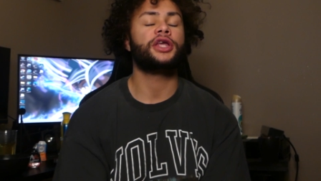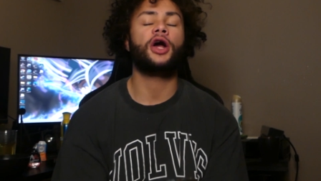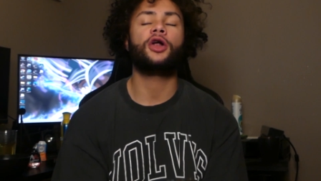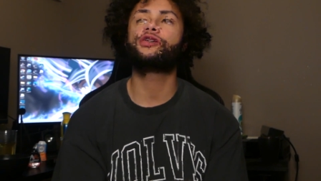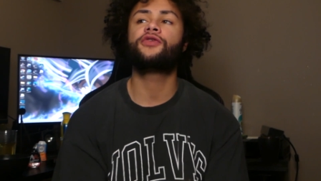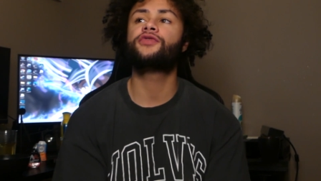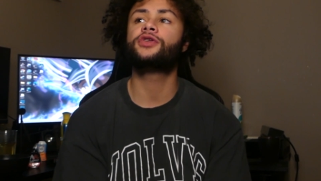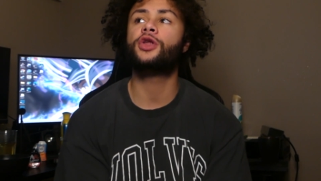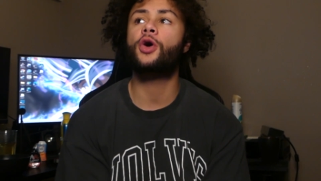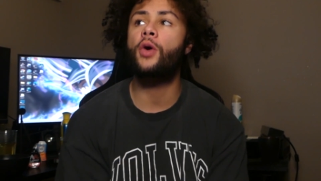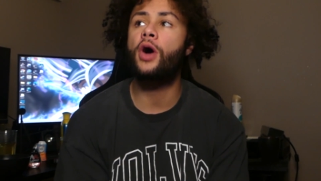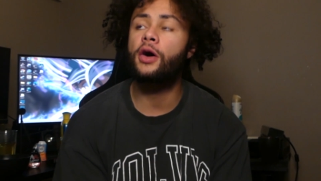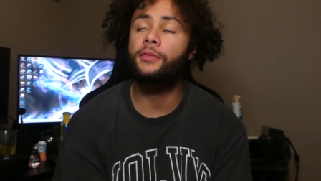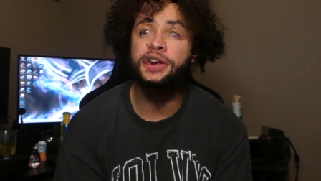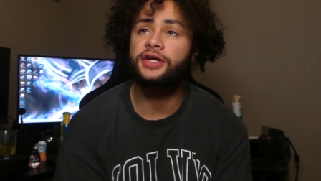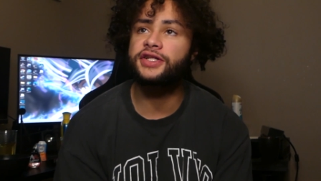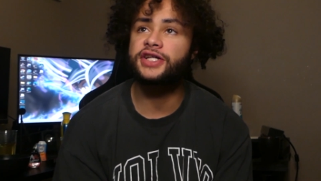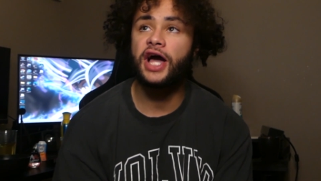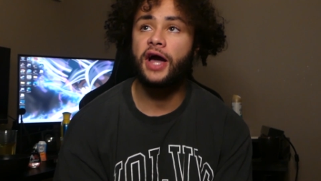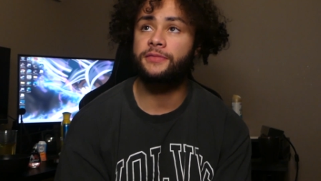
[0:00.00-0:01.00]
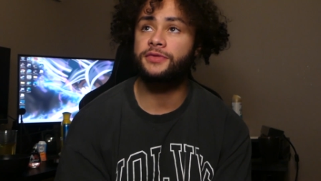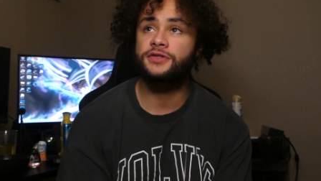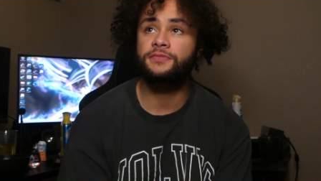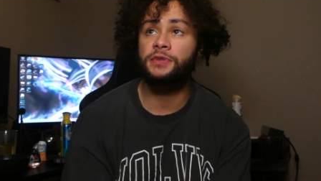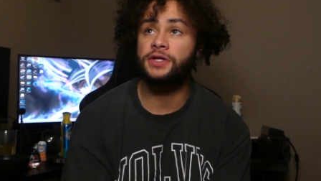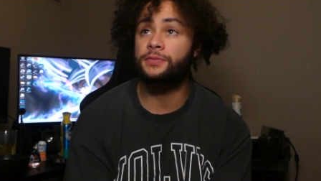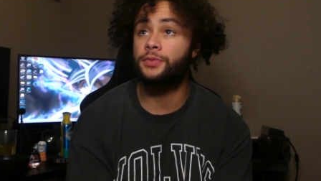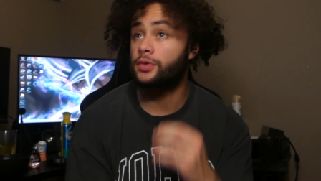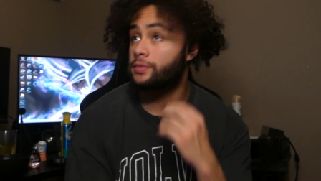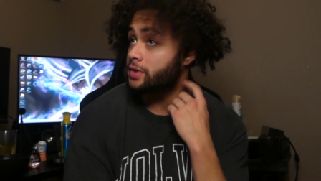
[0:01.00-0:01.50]
don't even know how many times
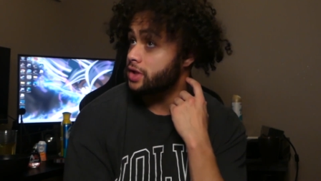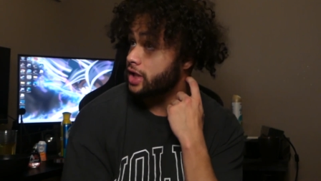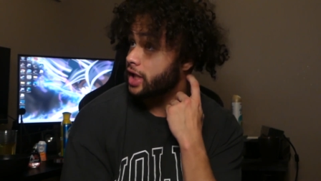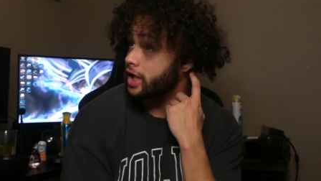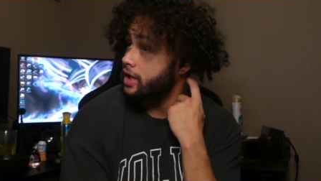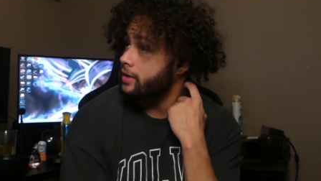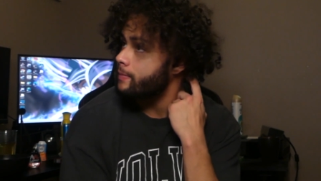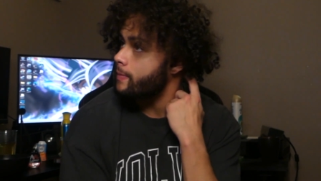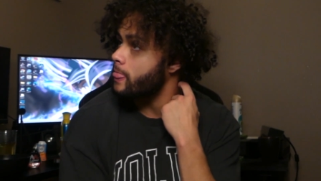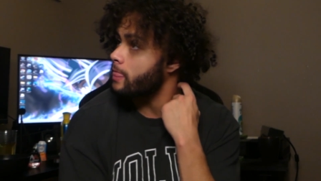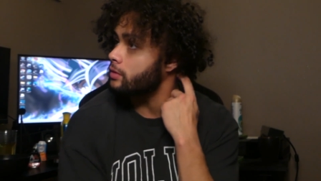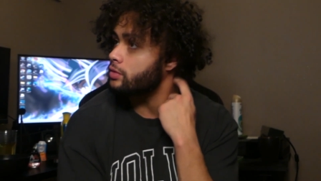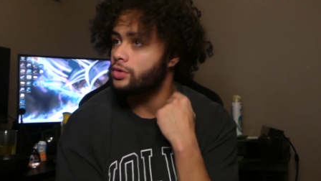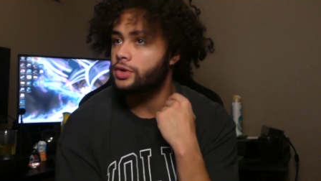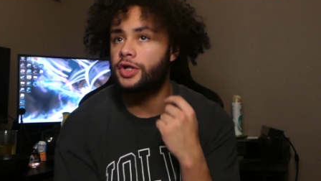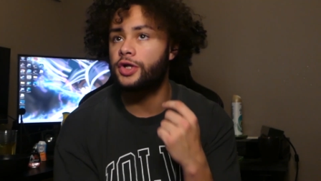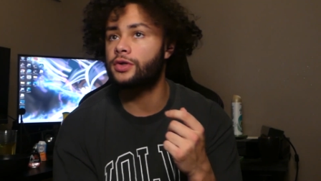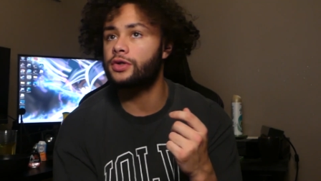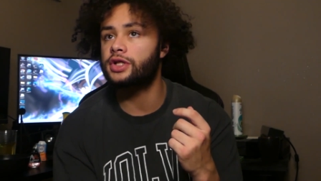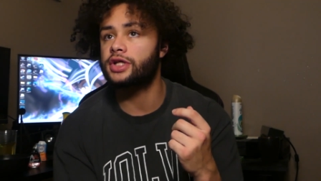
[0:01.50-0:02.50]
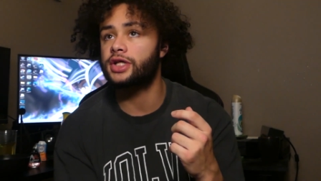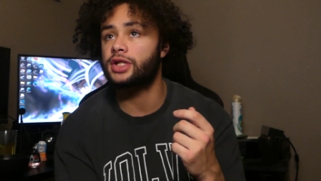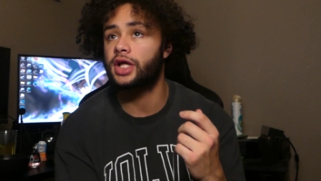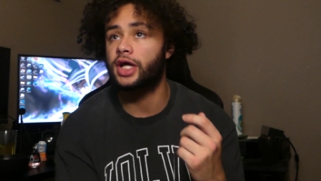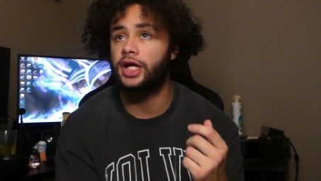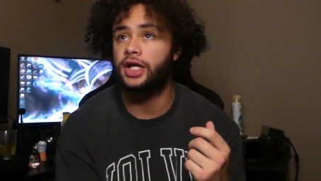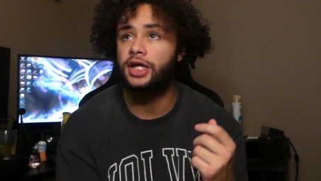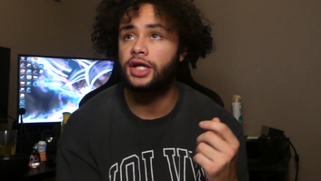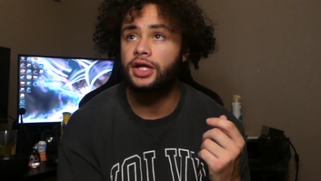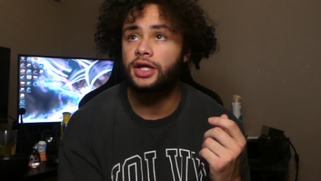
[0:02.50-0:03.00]
people be like, literally
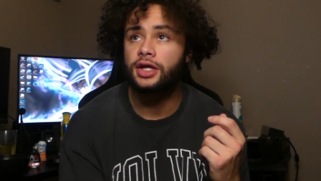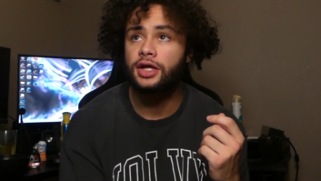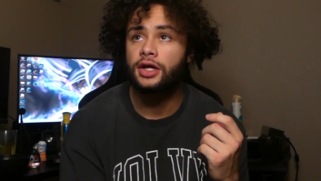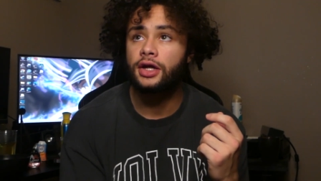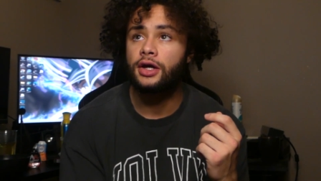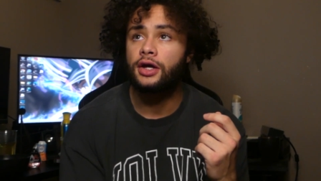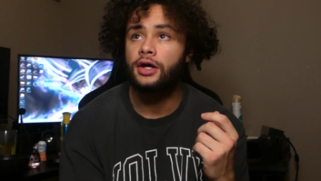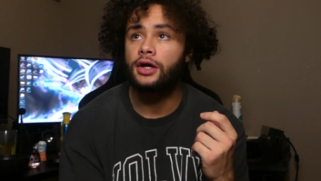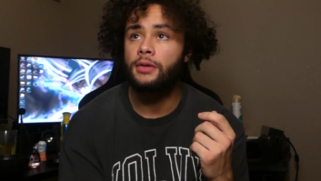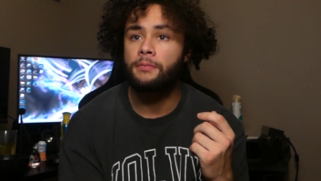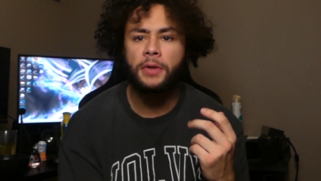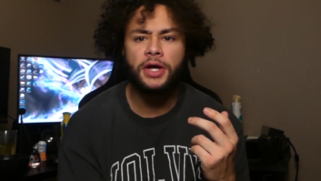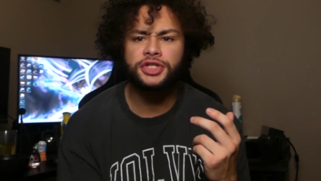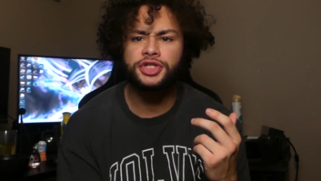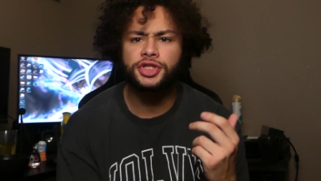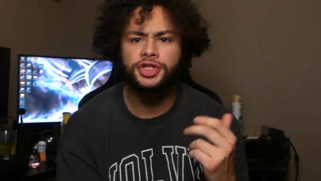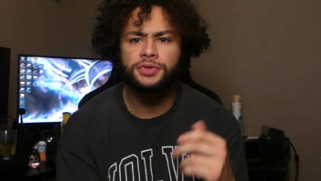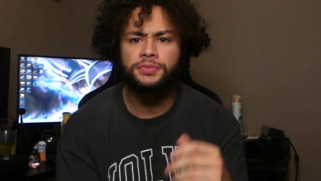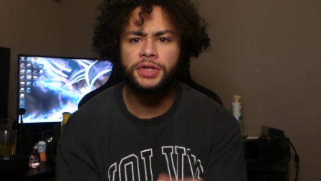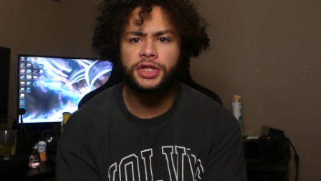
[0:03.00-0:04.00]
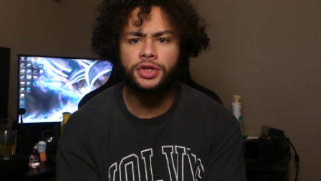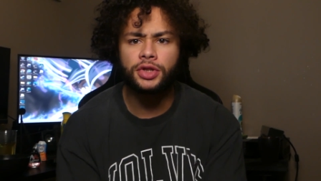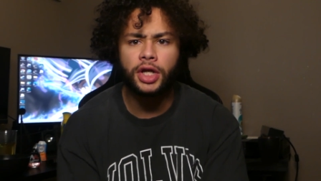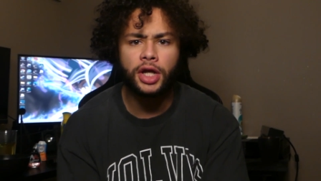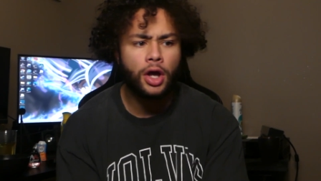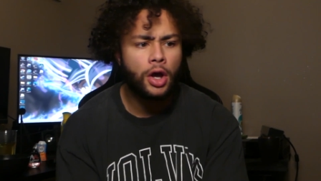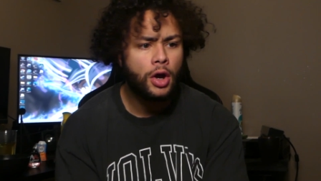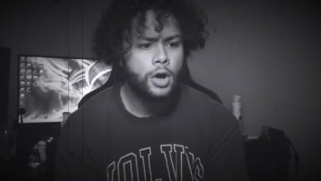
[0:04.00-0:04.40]
like, message me like,